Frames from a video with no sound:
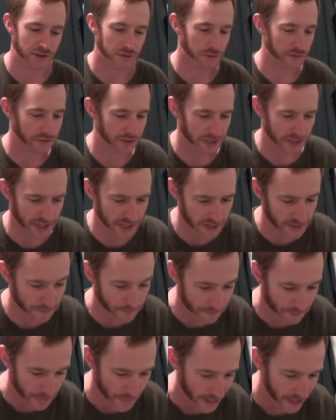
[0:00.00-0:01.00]
I was eating it.
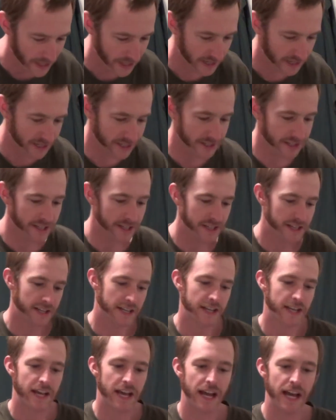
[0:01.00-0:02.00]

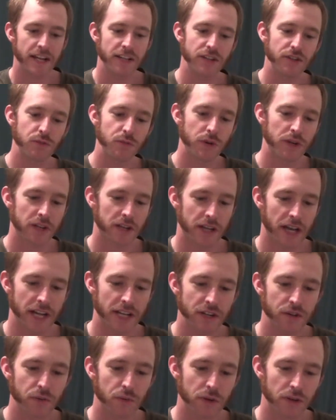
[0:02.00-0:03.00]
I didn't want
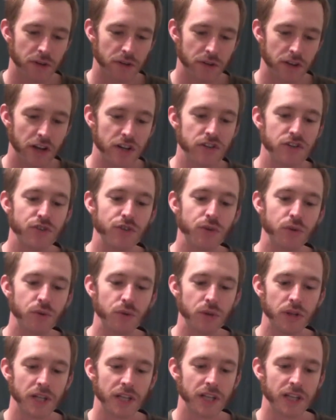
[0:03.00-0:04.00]
to
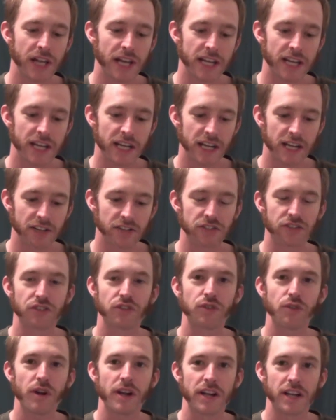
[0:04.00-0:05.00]
unduly
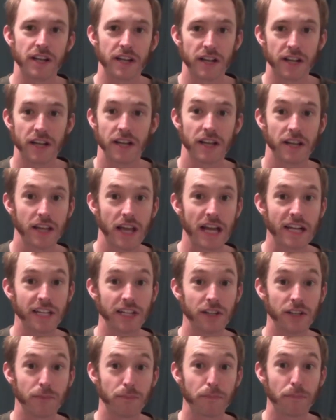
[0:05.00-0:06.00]
discredit
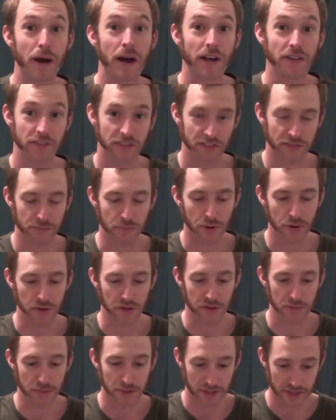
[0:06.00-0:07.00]
any positive part
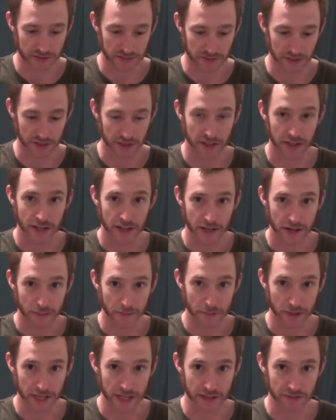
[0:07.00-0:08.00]
of the pizza
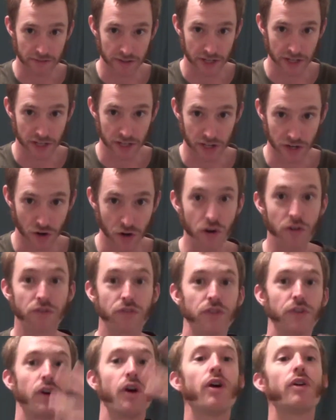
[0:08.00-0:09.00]
by giving an
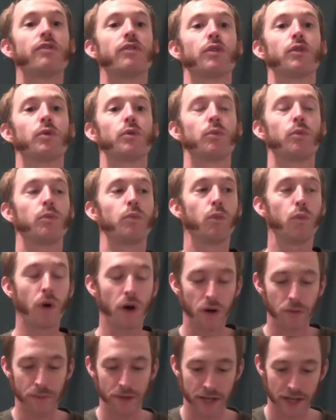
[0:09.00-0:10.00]

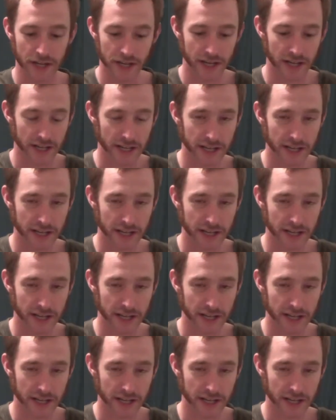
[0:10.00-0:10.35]
overwhelming